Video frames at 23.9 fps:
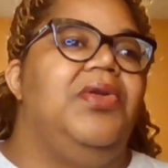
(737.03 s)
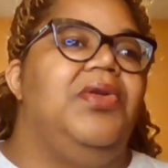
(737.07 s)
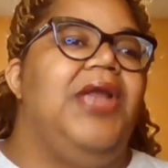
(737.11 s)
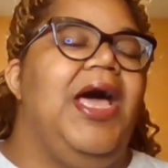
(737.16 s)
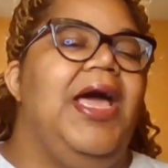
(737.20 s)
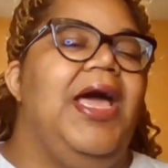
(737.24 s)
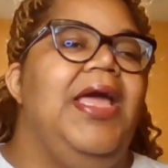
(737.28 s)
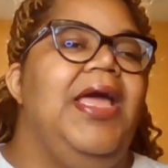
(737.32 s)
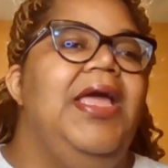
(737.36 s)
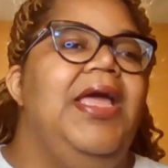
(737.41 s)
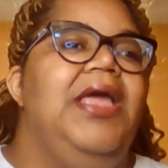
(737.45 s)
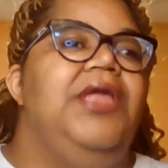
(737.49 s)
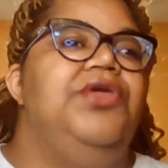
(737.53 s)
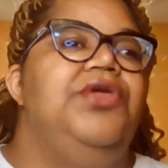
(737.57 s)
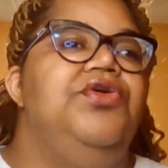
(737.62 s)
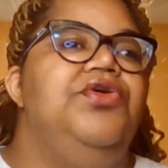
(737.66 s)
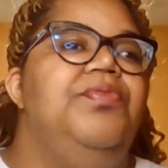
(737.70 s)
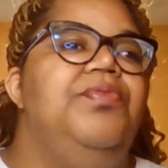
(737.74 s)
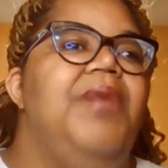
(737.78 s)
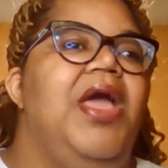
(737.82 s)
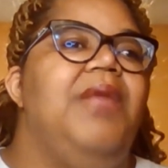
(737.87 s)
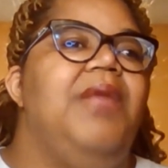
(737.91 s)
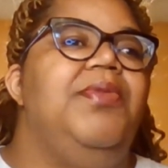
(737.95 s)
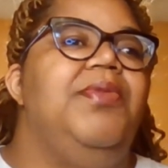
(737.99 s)
You made me
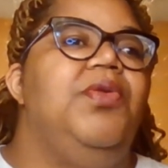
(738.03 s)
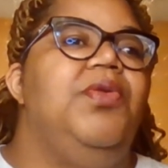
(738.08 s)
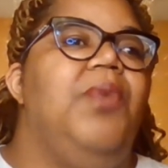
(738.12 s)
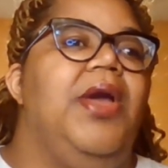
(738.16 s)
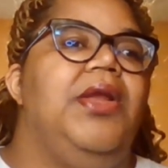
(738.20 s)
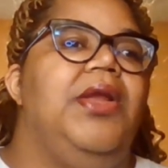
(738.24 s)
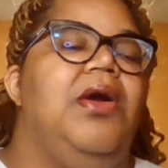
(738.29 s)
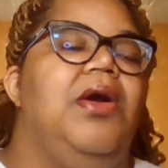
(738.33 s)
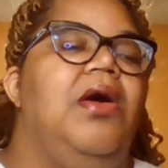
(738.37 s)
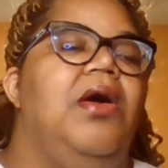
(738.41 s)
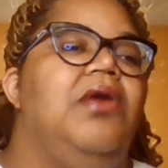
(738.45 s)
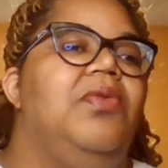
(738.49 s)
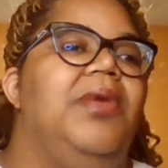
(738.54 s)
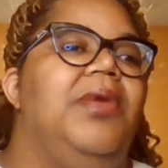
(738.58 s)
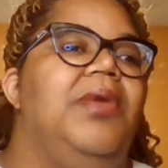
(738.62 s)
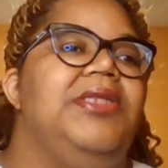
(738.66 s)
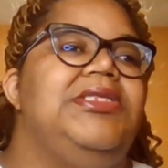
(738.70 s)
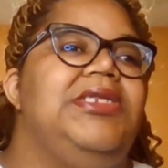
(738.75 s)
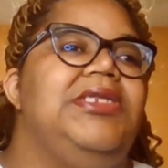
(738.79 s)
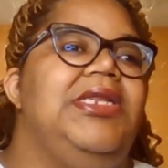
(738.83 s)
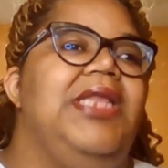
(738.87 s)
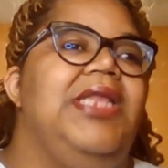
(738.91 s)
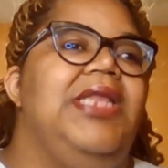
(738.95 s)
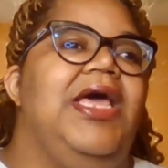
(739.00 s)
wait all the way to the
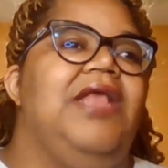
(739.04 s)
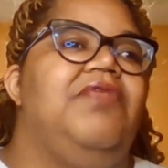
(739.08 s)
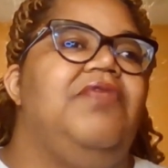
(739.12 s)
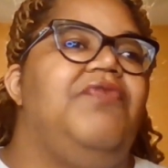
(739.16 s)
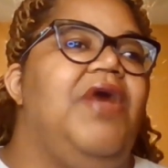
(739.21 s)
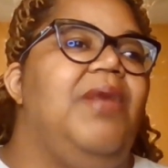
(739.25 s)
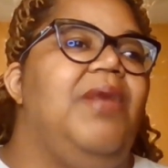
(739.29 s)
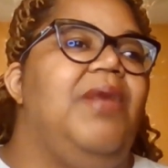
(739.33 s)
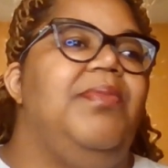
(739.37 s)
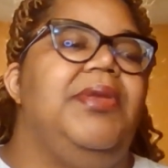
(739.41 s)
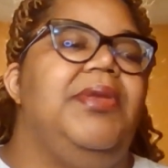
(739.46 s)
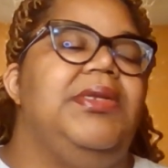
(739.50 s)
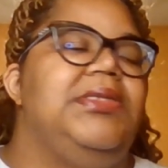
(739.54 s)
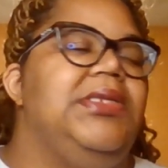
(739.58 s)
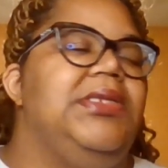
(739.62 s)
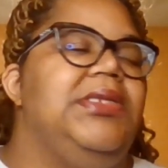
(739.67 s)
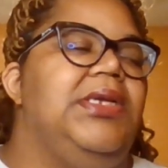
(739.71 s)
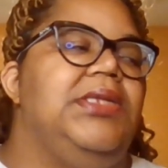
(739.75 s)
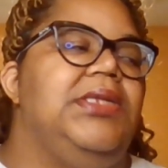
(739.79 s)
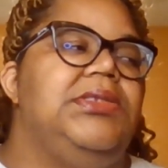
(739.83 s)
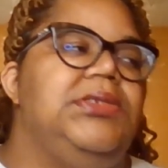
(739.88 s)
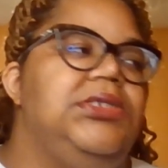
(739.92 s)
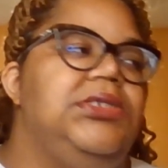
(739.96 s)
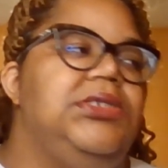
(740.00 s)
last 5 minutes to get to the
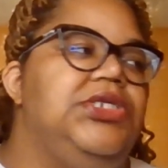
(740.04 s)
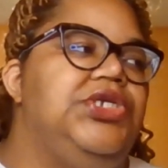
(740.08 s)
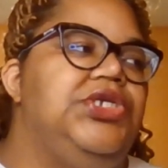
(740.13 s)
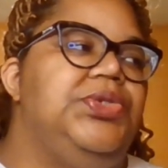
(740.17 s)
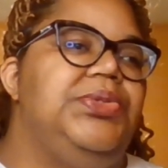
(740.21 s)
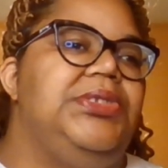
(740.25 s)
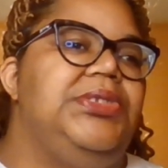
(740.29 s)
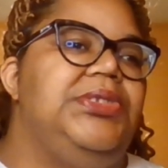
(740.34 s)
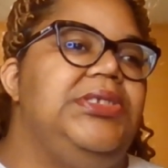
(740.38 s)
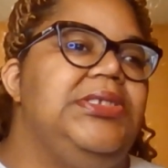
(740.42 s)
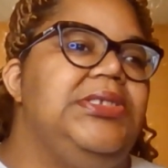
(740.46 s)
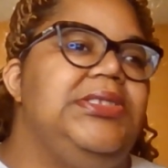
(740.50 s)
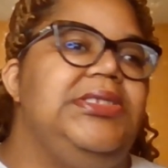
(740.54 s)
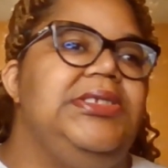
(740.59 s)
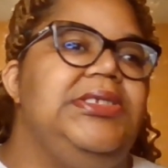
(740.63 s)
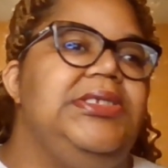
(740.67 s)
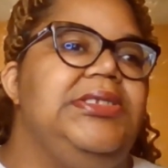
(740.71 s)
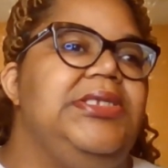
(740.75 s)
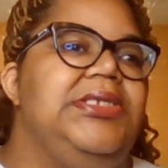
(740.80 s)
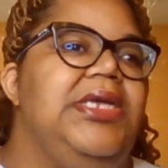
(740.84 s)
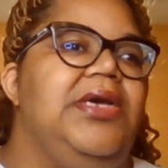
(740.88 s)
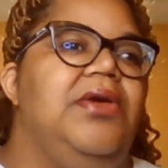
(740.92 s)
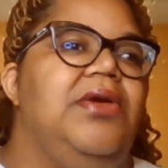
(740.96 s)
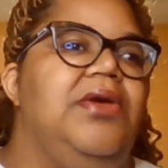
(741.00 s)
juiciest detail.
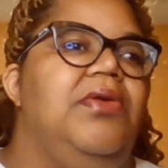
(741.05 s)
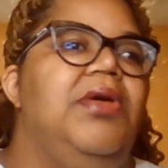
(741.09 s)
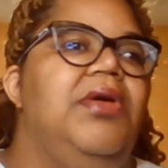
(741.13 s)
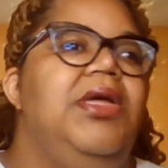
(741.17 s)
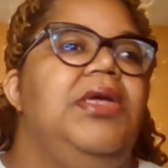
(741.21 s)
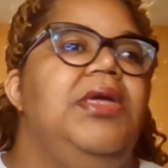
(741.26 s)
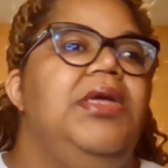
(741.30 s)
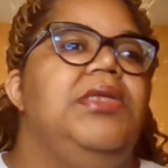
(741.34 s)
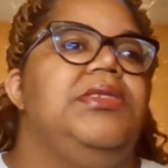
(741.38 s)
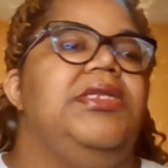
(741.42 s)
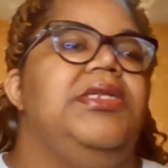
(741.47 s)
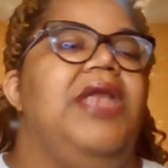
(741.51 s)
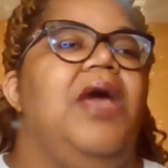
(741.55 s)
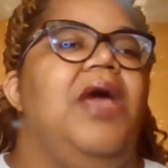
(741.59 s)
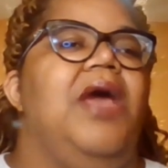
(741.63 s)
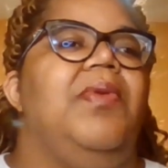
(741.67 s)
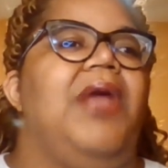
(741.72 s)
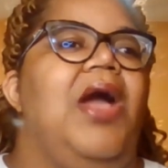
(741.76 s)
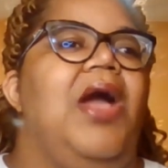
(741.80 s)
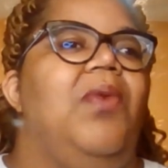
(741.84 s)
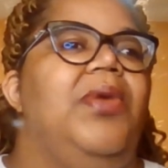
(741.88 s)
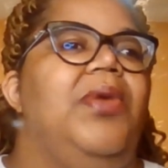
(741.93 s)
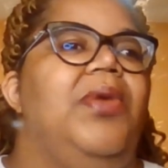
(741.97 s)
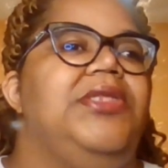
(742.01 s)
So now we gotta wait till
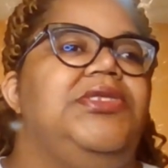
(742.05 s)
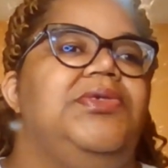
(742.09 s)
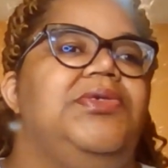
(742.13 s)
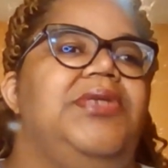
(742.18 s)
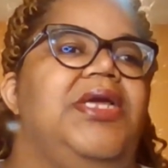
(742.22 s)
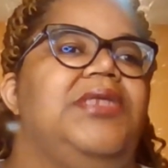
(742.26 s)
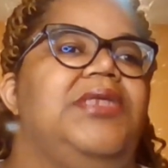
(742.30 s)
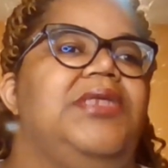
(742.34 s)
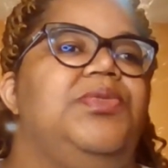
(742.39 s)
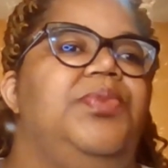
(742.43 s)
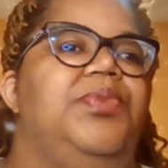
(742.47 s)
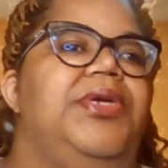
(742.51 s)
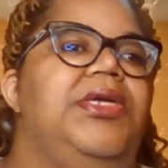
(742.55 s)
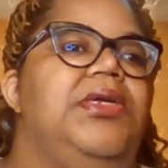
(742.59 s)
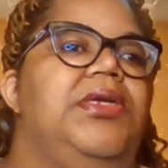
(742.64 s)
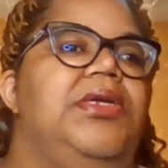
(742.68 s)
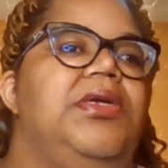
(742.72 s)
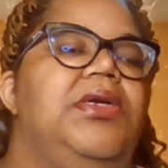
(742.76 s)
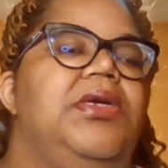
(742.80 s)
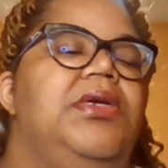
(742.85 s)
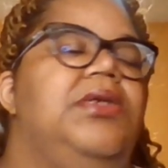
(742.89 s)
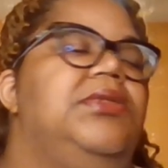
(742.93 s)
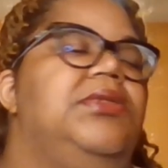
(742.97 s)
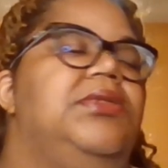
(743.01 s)
next week to
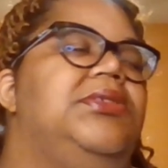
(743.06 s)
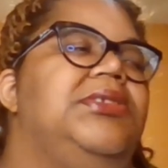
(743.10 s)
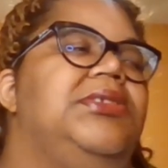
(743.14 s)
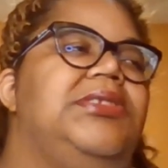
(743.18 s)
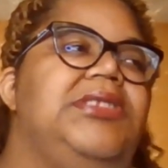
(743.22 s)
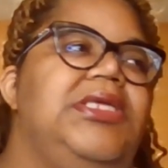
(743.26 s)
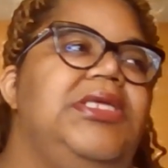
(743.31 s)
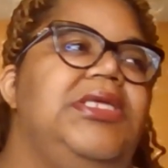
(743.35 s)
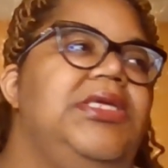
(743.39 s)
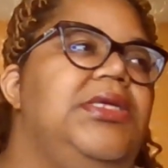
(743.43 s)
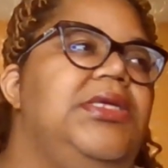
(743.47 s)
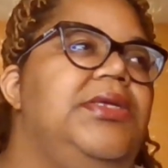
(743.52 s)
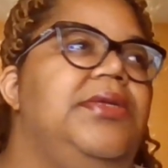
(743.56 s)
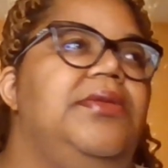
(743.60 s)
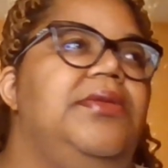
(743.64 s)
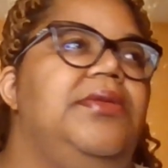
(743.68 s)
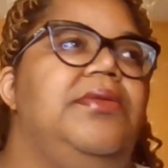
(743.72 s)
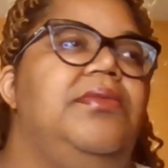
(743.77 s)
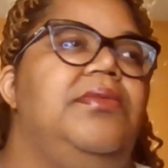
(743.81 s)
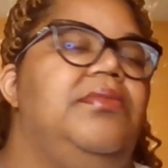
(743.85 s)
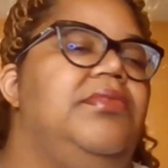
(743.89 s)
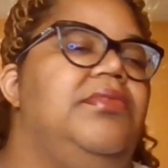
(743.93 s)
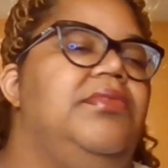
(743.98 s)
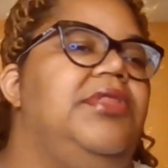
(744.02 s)
see them
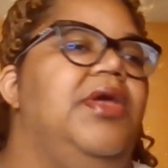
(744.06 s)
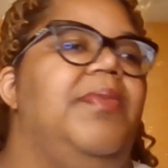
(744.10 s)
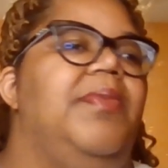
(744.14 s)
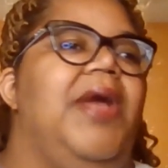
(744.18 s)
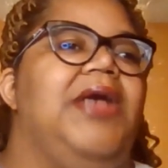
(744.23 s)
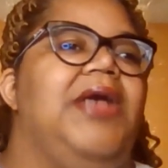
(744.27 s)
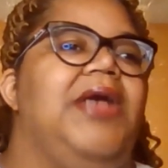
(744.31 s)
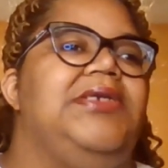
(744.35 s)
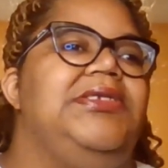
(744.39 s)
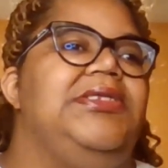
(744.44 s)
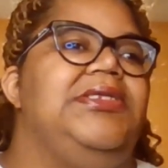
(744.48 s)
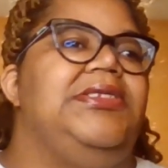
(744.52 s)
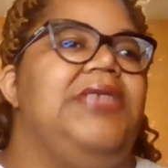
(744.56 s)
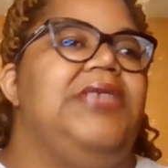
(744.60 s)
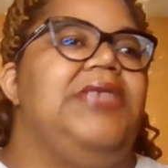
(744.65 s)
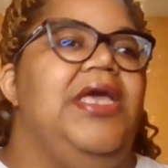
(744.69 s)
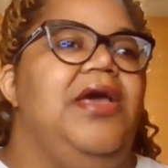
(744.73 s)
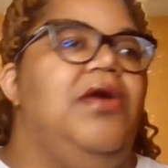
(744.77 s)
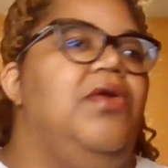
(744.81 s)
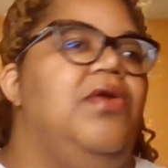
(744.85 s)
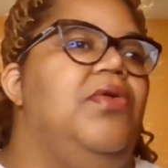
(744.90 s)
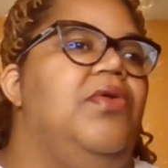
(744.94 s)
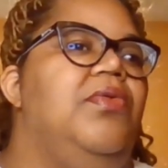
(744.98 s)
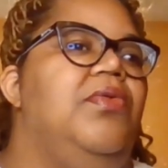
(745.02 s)
actually tell
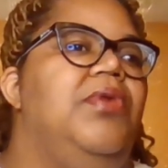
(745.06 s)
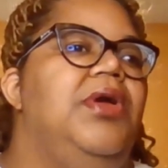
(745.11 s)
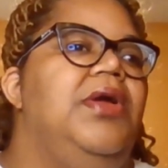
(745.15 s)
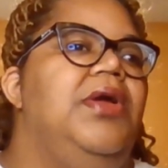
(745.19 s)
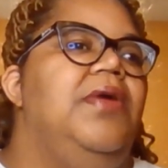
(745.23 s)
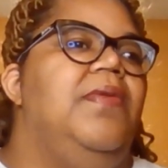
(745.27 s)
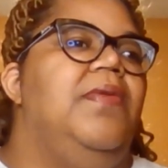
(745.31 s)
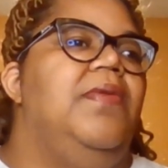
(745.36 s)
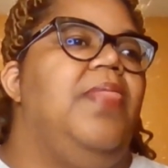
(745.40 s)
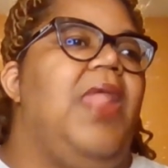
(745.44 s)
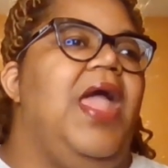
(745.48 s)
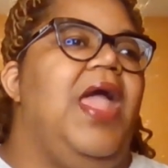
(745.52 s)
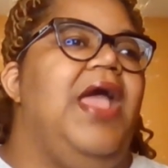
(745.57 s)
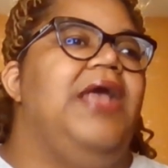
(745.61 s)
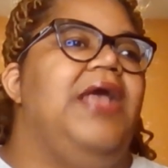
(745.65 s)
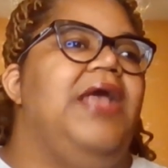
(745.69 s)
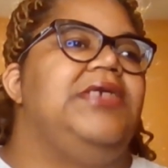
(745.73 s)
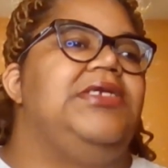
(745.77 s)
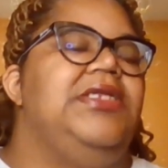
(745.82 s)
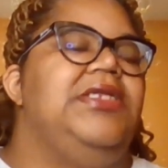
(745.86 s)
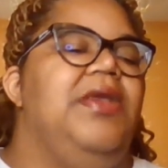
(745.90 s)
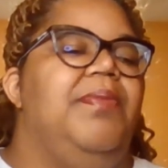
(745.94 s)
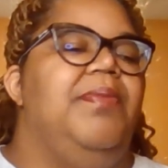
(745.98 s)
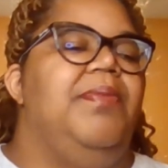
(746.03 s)
Ashley
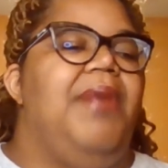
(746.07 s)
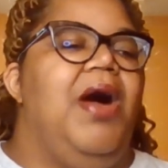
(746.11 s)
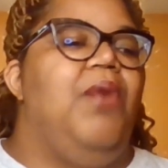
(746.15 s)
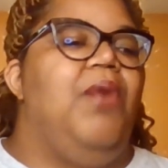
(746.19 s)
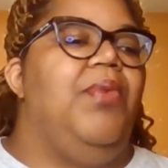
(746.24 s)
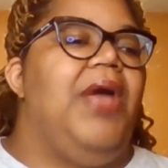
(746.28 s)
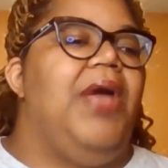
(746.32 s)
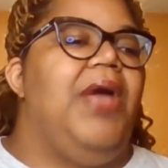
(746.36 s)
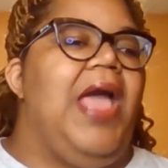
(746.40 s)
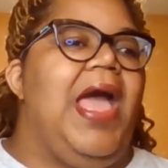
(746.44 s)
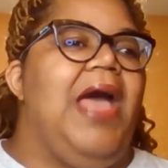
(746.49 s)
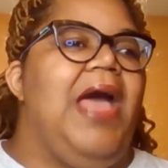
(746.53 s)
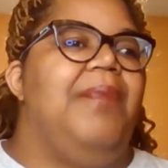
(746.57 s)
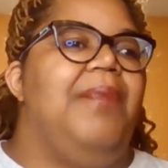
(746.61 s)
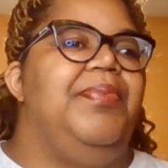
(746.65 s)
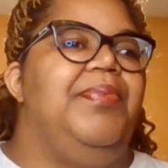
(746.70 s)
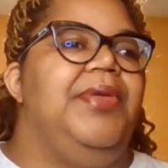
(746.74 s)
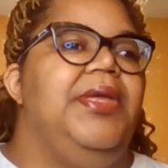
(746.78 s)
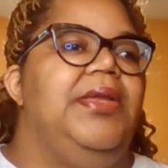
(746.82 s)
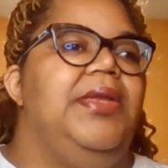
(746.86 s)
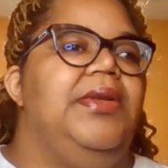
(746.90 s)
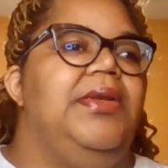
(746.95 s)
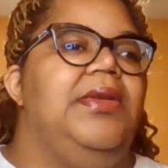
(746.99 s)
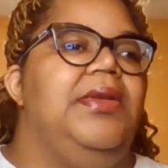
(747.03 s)
about what happened
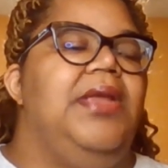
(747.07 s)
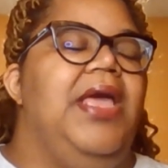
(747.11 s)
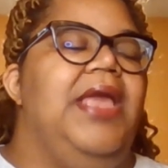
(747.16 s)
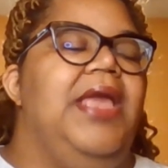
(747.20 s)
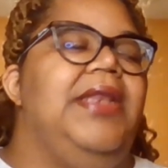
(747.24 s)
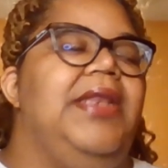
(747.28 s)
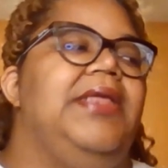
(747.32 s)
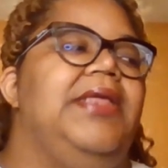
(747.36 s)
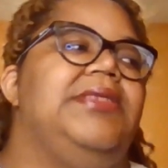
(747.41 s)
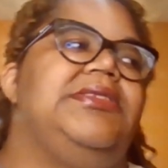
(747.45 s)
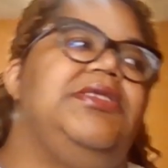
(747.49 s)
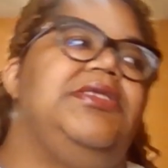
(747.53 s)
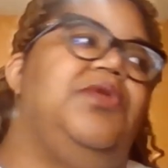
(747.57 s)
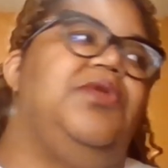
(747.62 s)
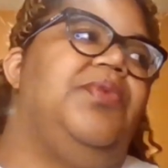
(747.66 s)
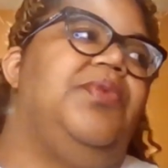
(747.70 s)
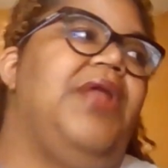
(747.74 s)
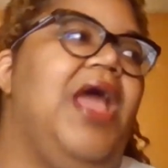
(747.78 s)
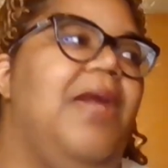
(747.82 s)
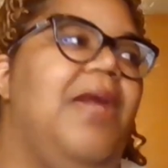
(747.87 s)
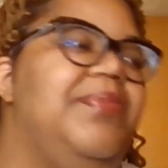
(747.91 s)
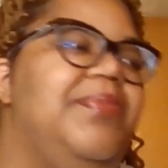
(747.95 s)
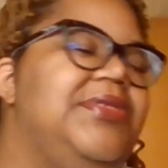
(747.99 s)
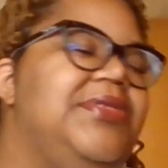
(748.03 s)
and then see what happens
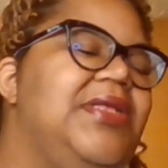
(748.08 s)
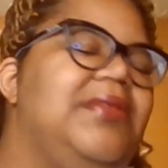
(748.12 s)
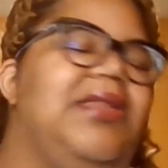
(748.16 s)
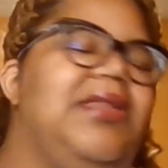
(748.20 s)
after that.